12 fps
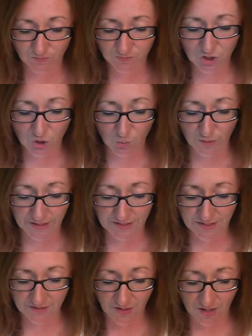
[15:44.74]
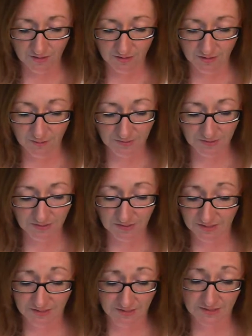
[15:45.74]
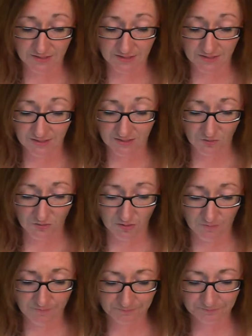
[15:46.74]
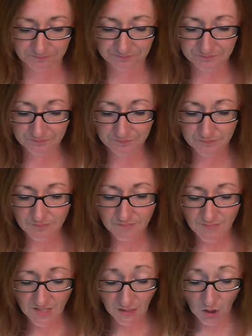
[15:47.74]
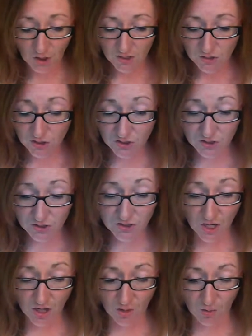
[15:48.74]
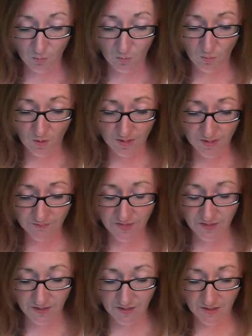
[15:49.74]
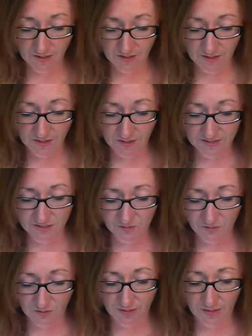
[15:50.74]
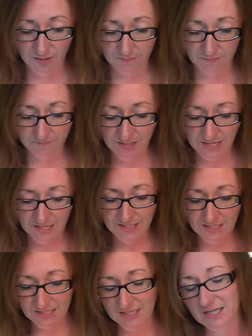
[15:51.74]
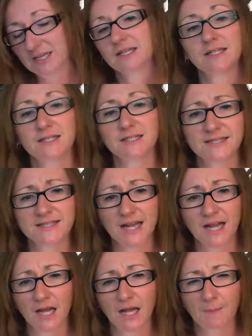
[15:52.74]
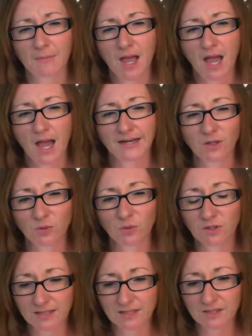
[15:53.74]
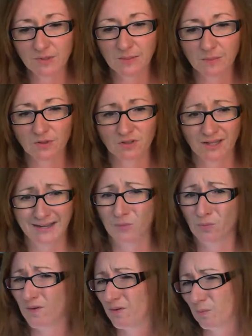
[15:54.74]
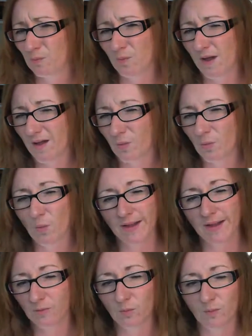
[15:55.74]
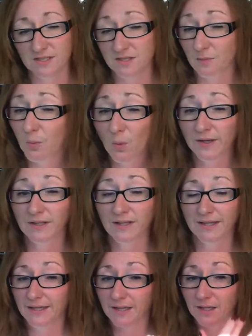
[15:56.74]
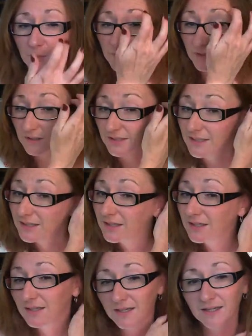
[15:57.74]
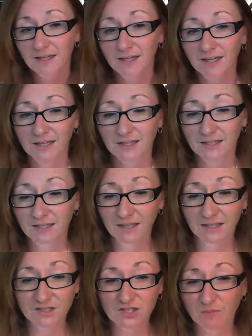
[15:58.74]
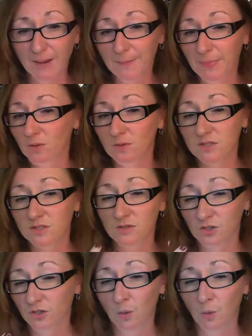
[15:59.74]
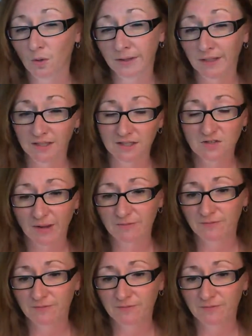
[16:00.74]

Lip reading: 2 weeks have gotten completely addicted to Instagram. So one of the Instagram is, I know lots of people are like, well, what's the point? Like I can't put a link in each of my posts, you know, in each of my